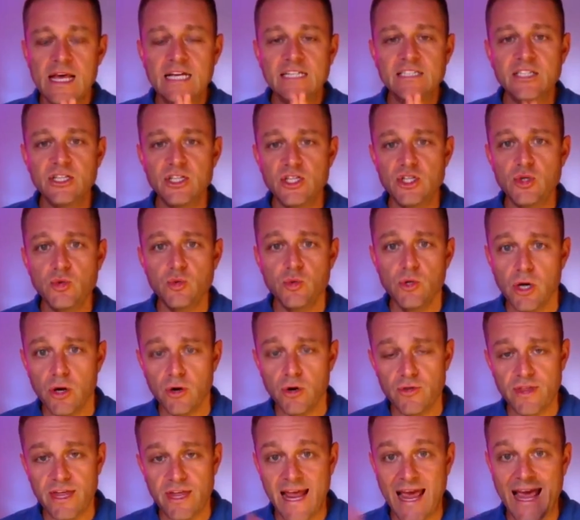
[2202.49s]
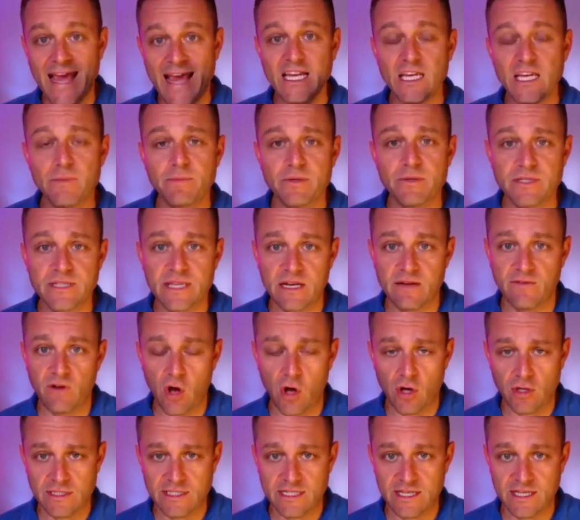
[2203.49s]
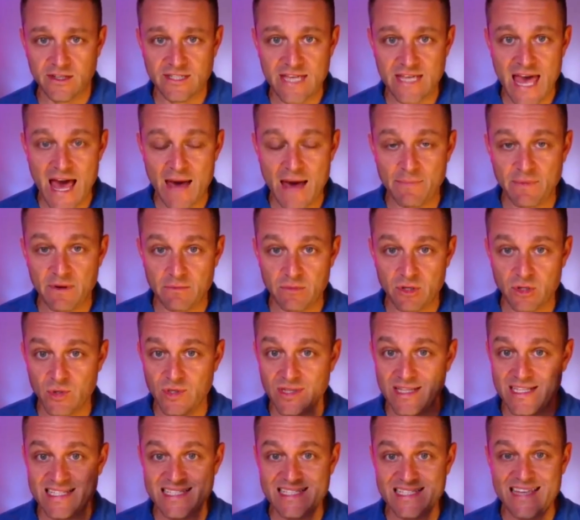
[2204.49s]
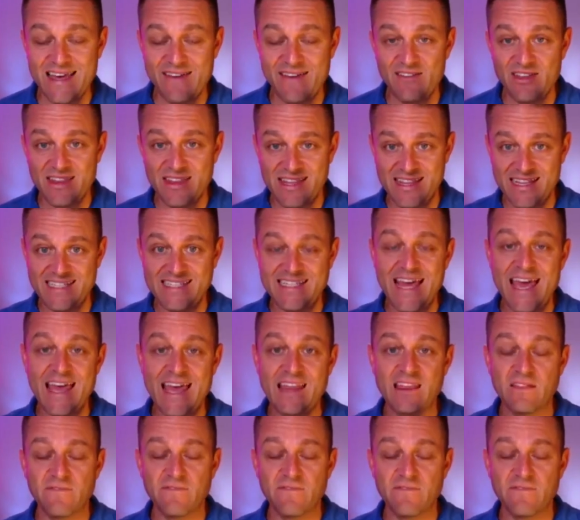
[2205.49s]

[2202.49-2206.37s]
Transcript: Did you know that 80% of all sales happen between the seventh and the 10th